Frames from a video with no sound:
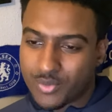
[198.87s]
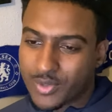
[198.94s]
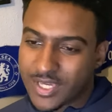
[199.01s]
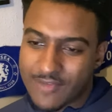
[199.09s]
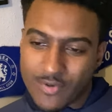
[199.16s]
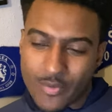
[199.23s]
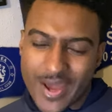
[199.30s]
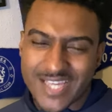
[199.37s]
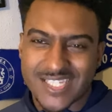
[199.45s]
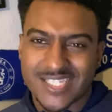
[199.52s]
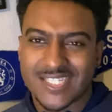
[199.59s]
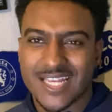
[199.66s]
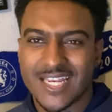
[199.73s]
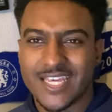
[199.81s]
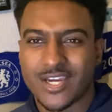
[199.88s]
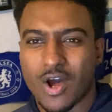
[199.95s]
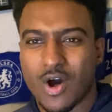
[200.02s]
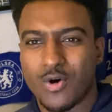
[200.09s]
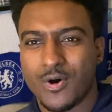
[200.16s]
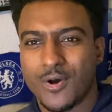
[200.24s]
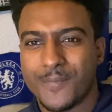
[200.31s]
we give away a silly
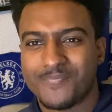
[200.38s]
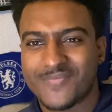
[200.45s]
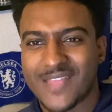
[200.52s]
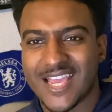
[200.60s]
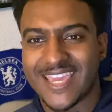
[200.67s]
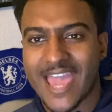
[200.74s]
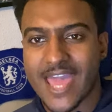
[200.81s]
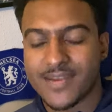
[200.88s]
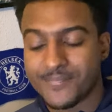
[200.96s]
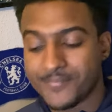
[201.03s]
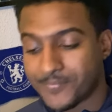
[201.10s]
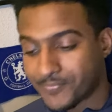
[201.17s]
goal again.